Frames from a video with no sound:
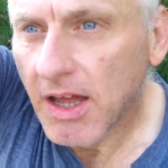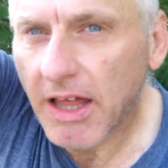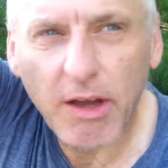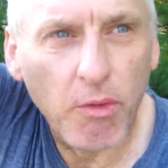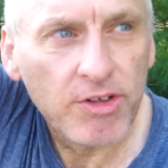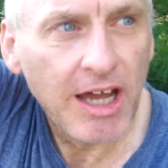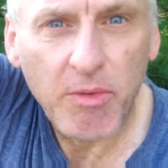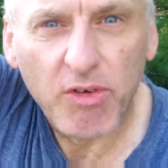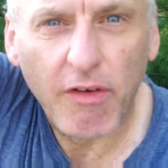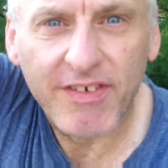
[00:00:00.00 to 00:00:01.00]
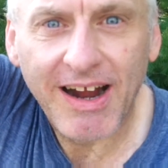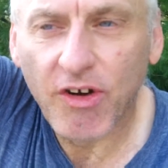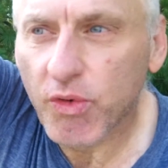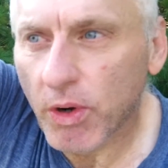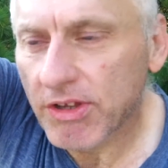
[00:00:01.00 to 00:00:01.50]
I think one time we drove an hour
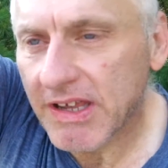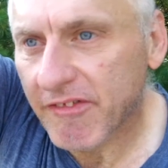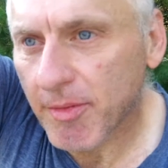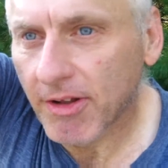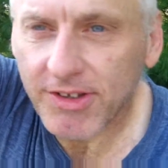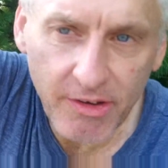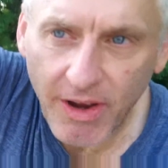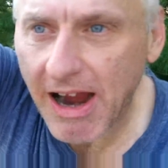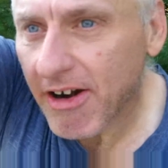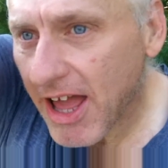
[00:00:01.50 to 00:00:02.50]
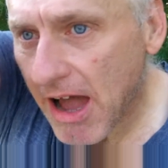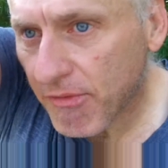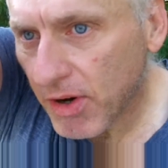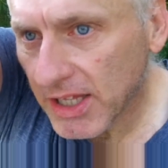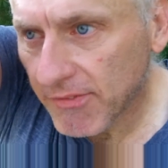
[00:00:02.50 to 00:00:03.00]
and twenty-seven minutes. Anyway, hour and a
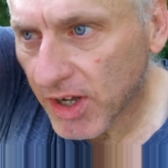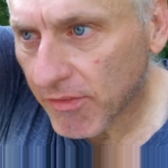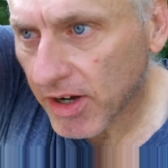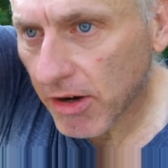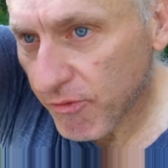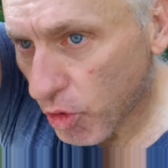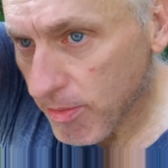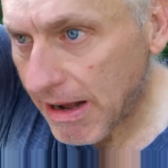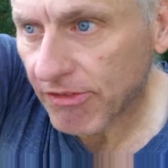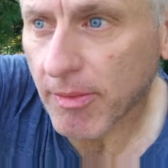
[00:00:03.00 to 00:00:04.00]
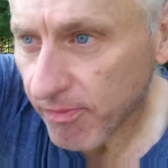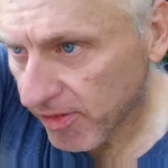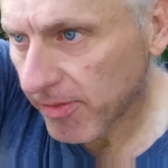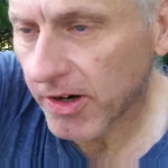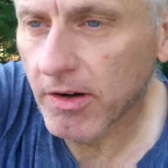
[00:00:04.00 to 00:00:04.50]
half. We lived over here, four miles up
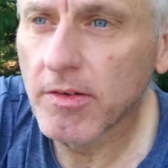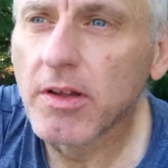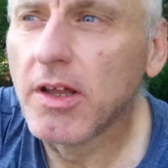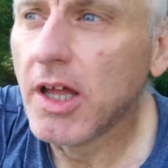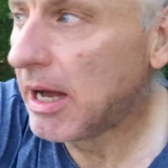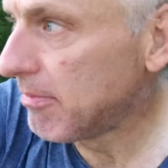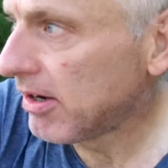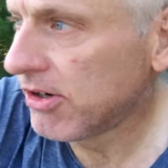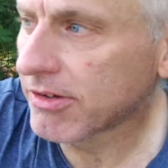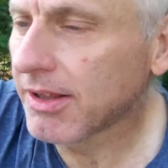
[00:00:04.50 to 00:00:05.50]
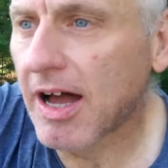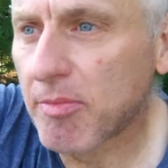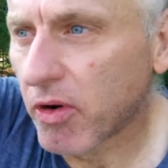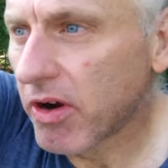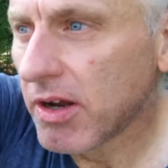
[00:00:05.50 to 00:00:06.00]
from here. I'm here at the
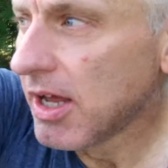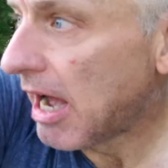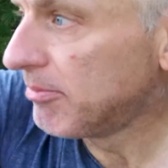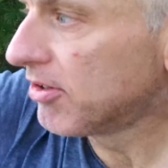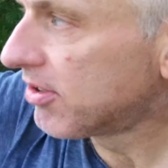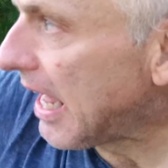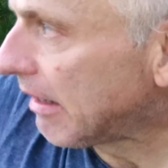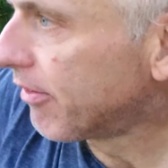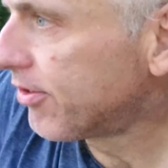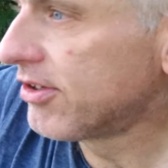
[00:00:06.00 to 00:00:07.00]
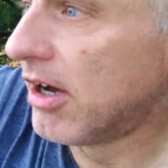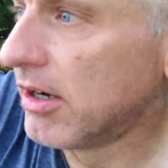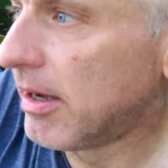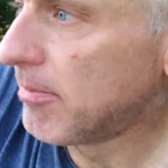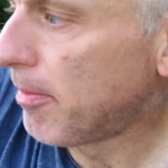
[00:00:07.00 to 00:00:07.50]
library. I'm just out of the
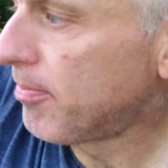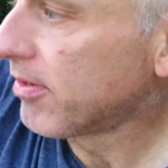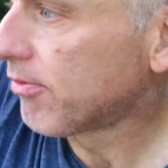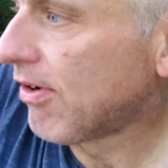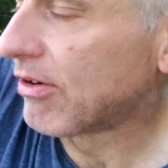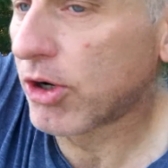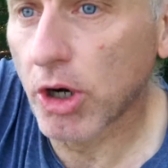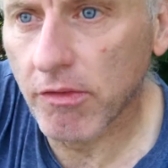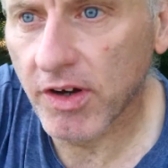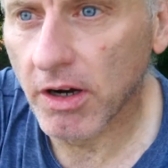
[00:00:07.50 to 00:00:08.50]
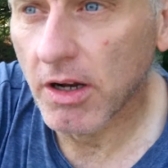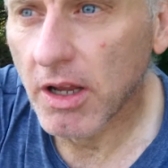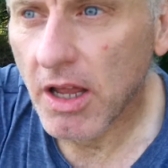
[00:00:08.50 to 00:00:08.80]
sun. I'm up around the curve here.